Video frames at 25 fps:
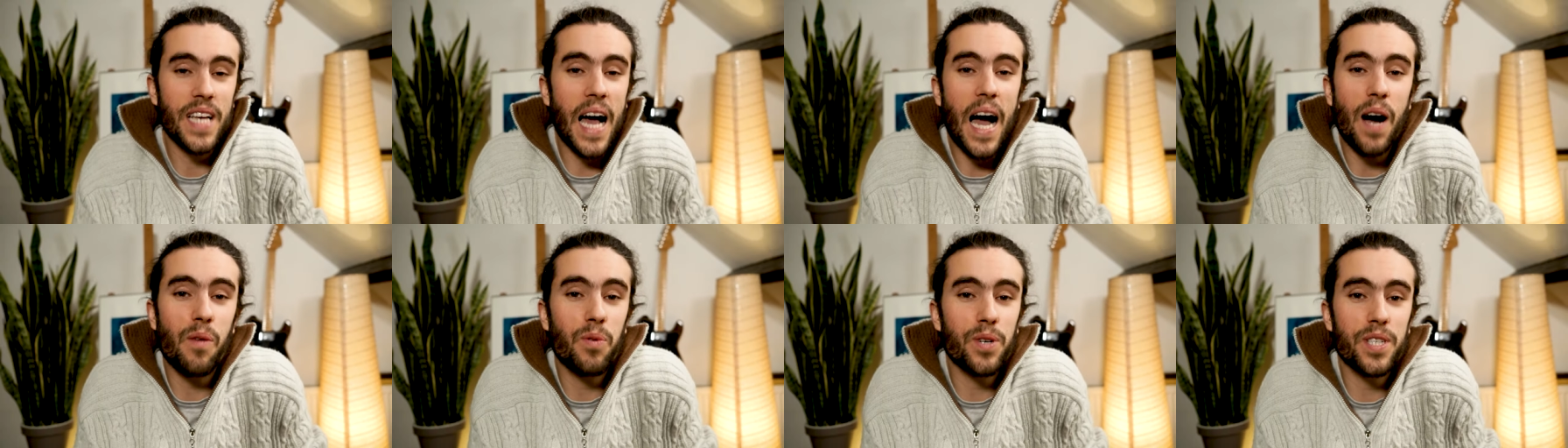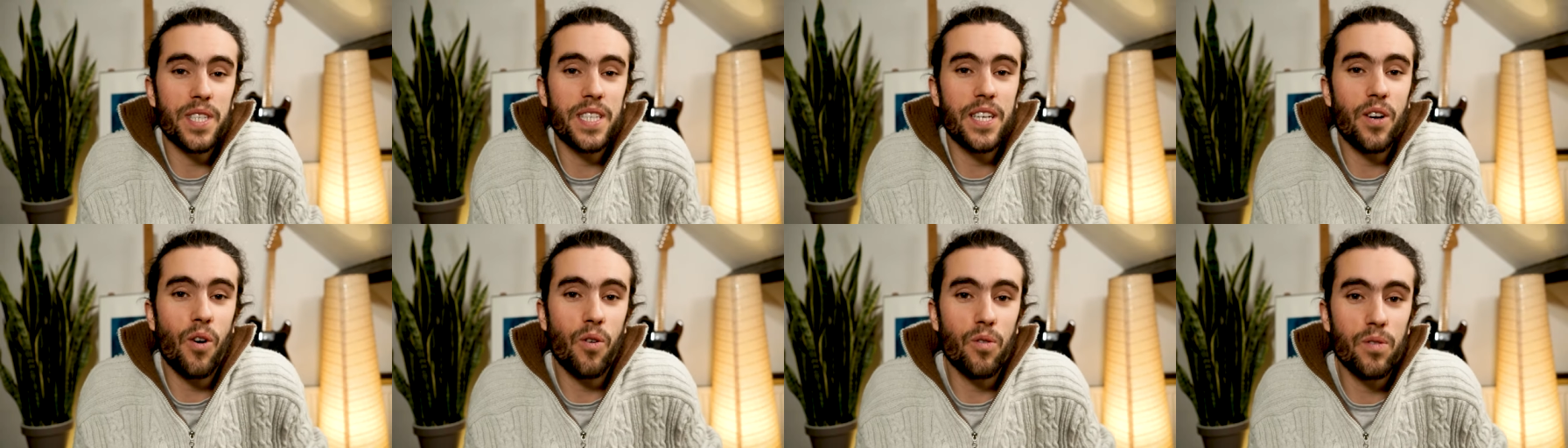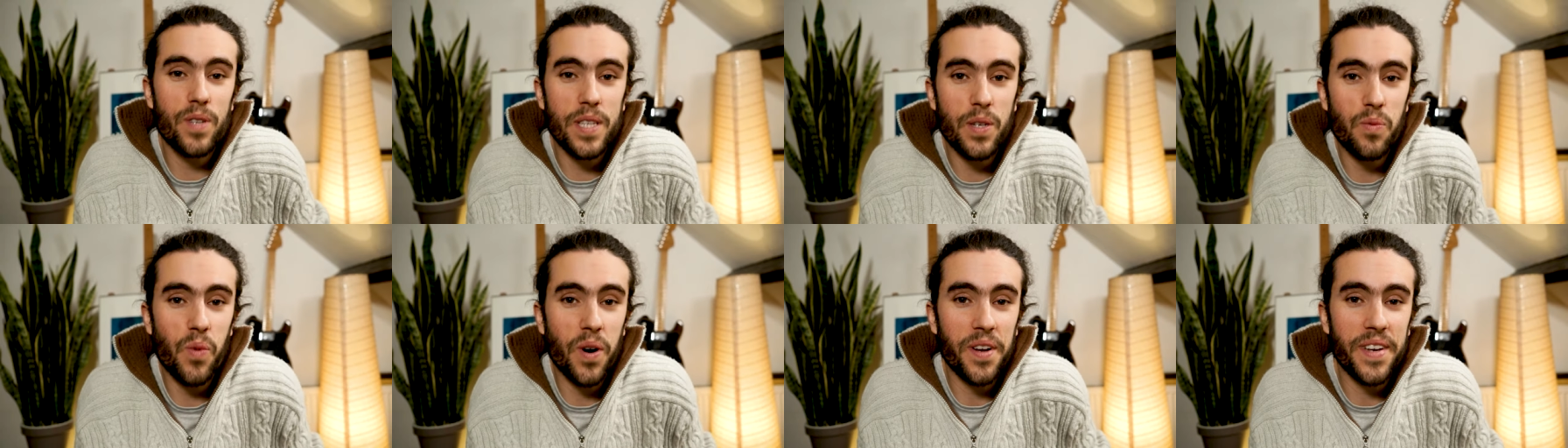I was the
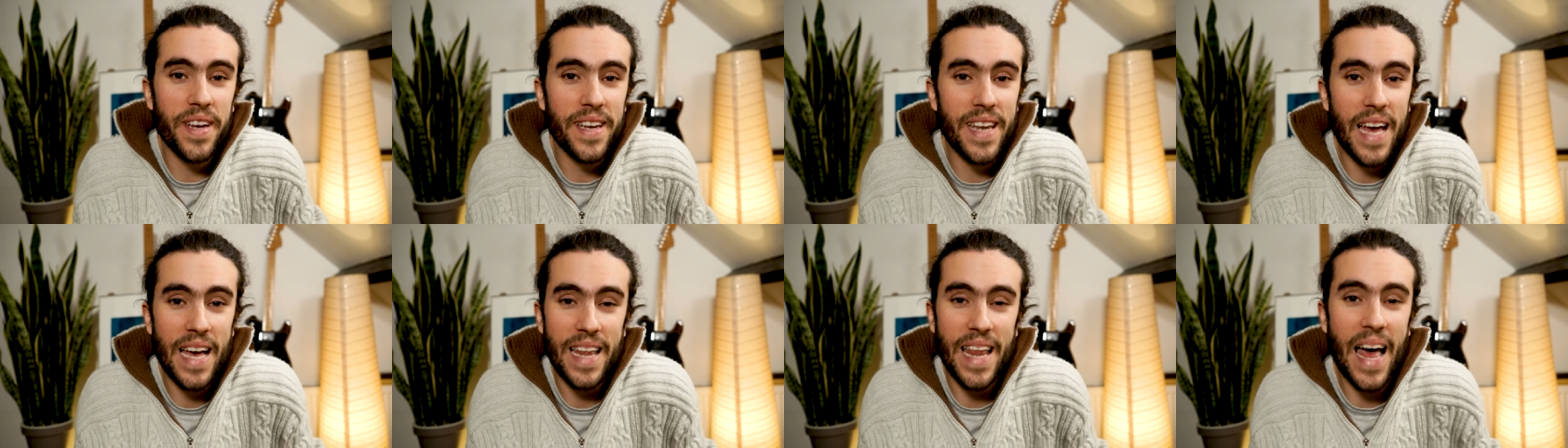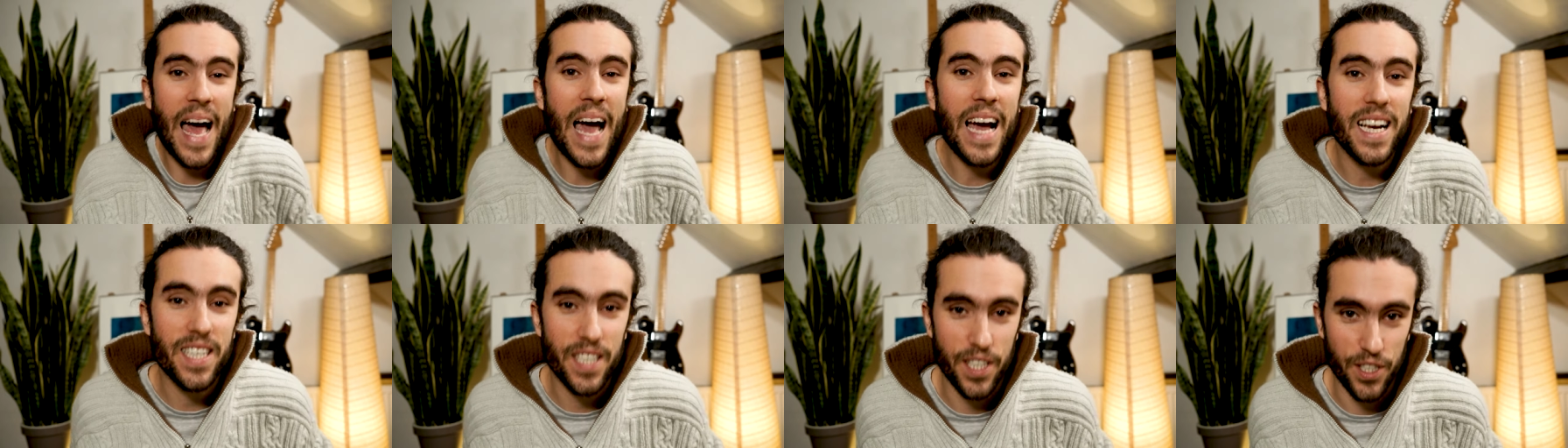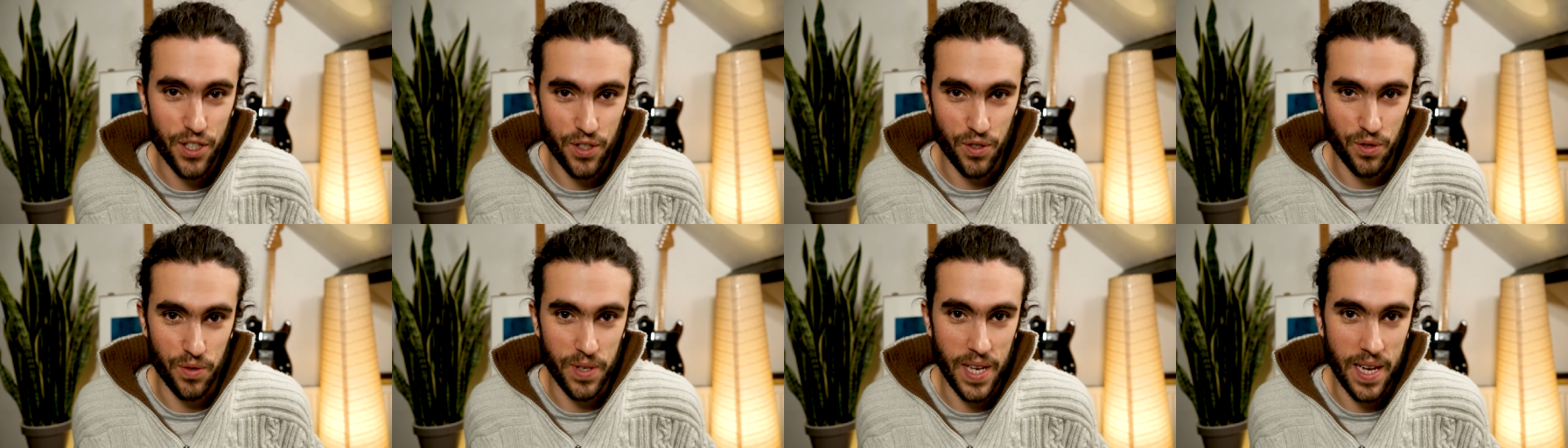only one that had
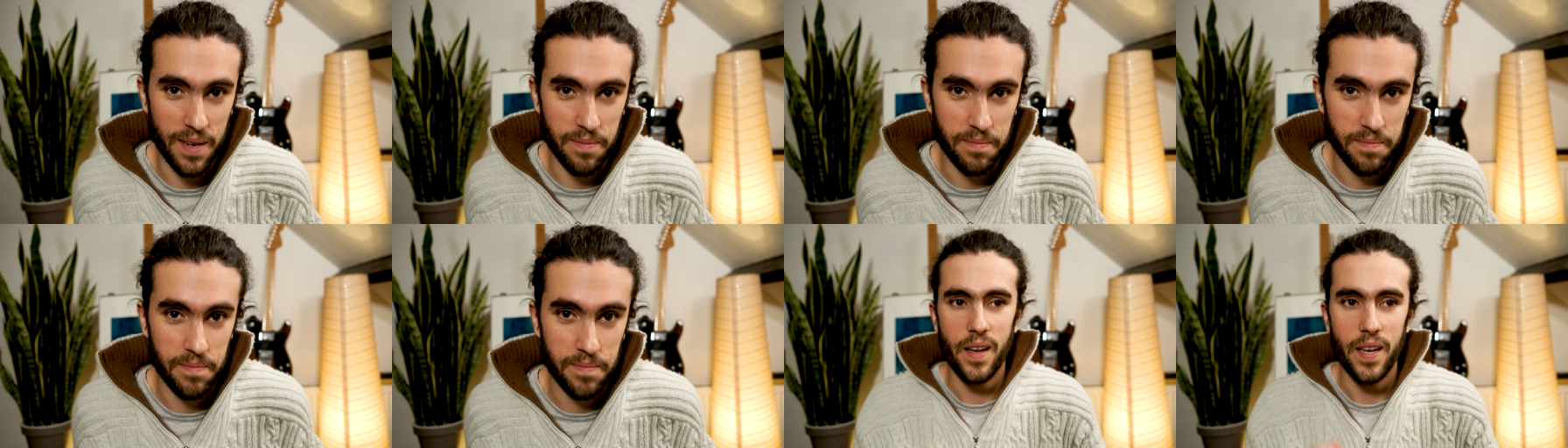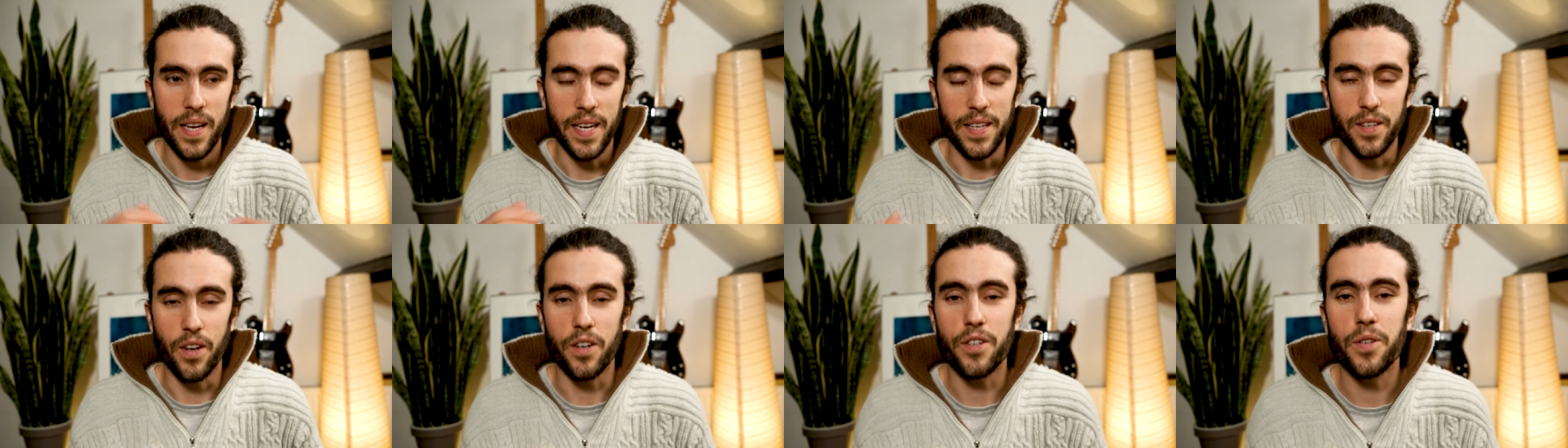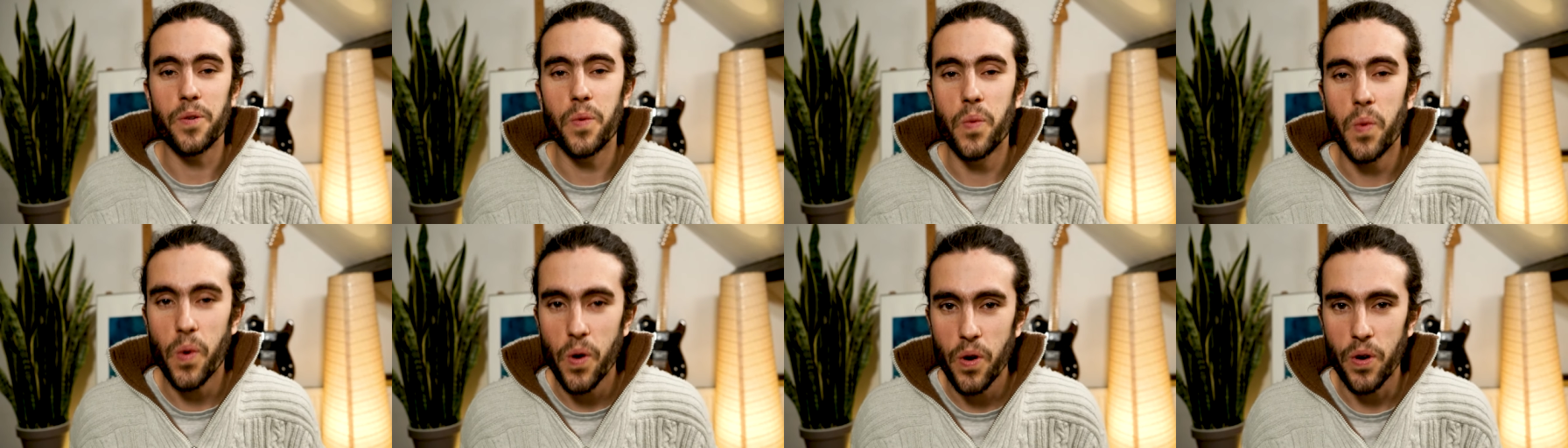access to them. In other
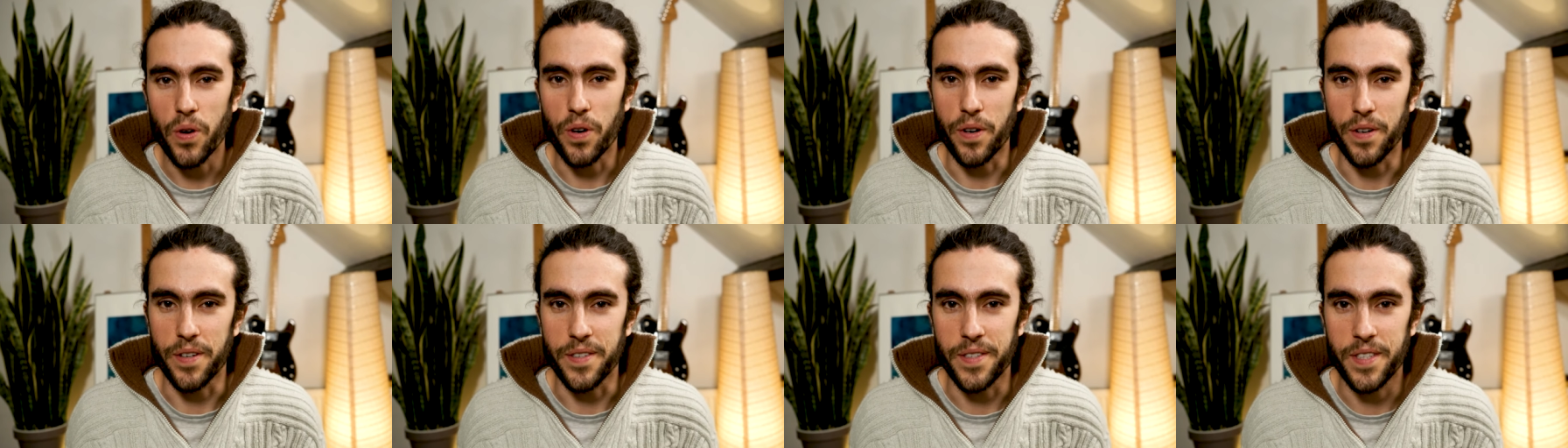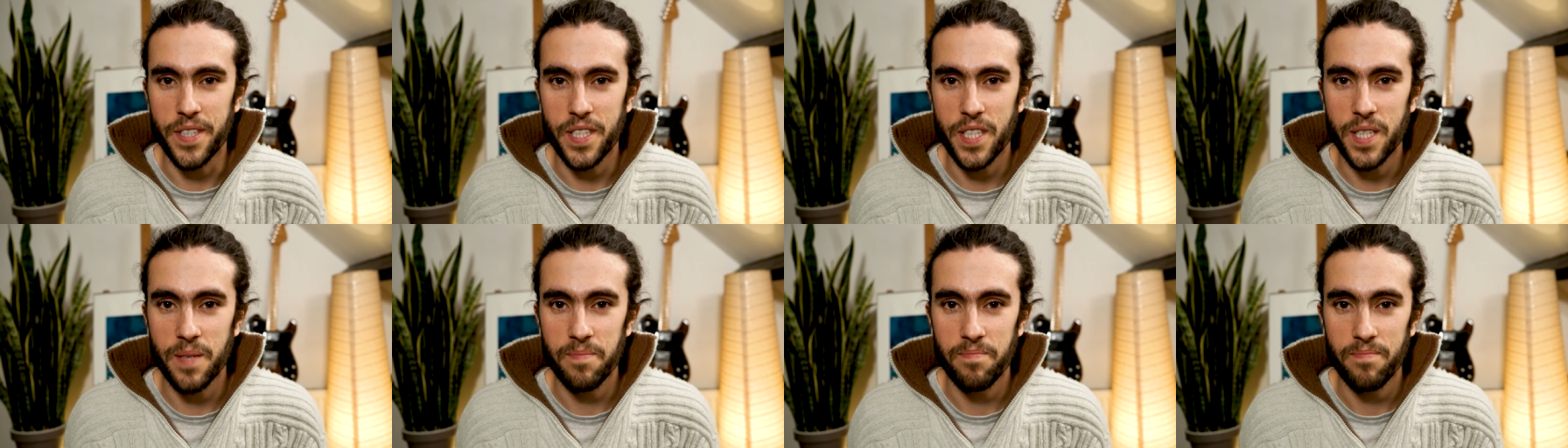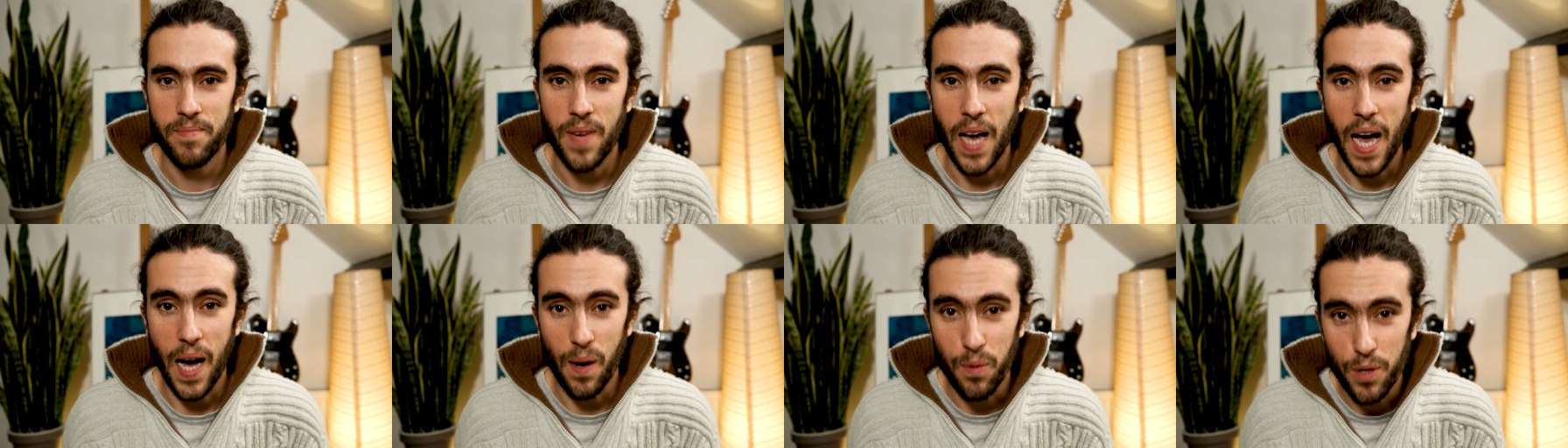words,
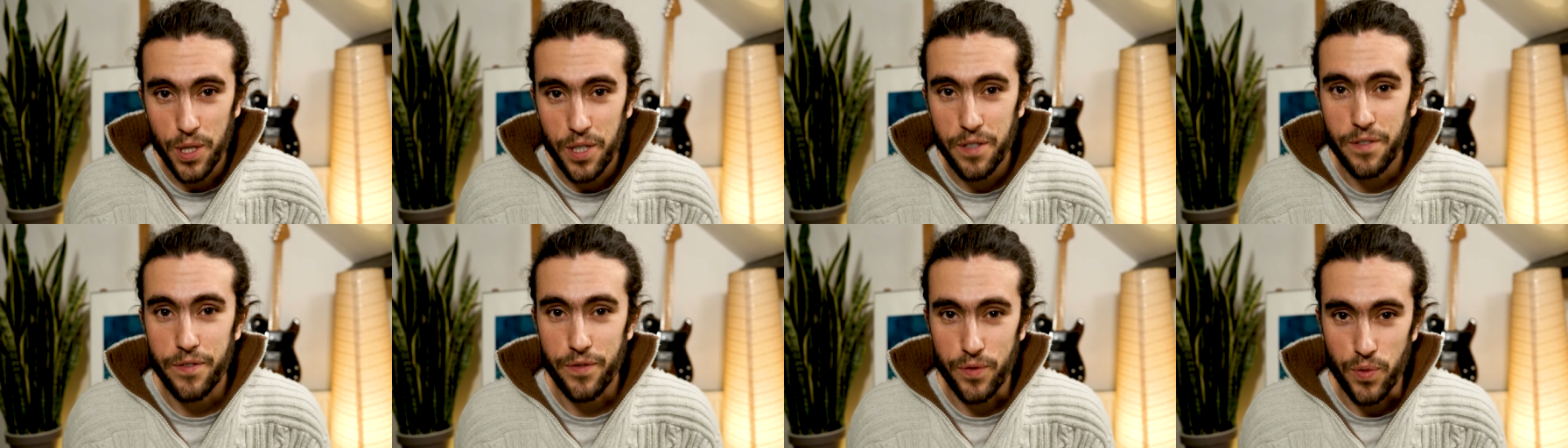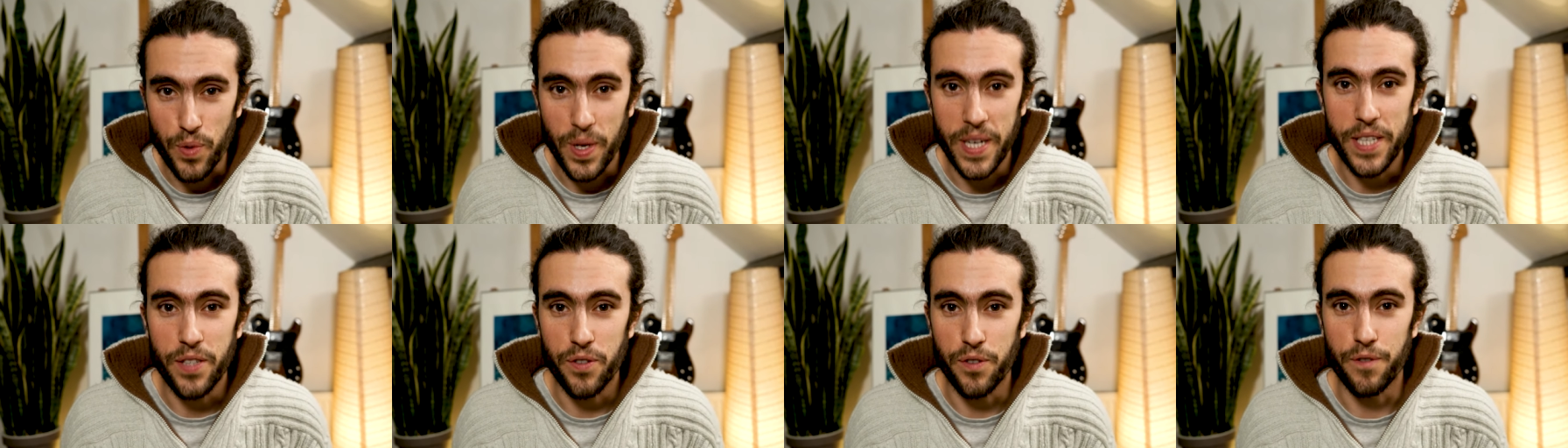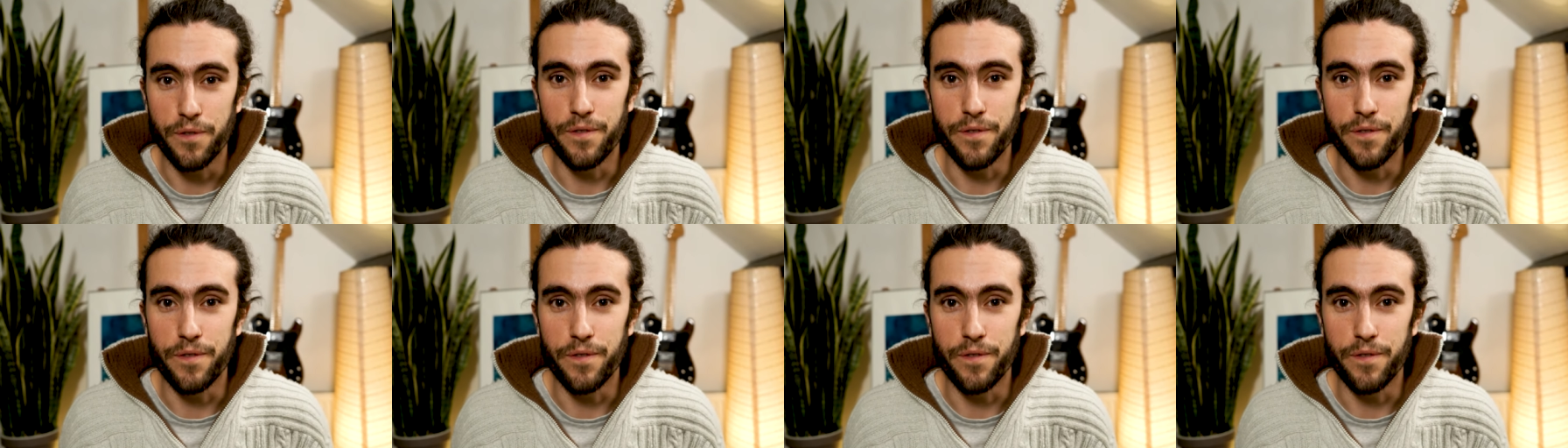I was afraid to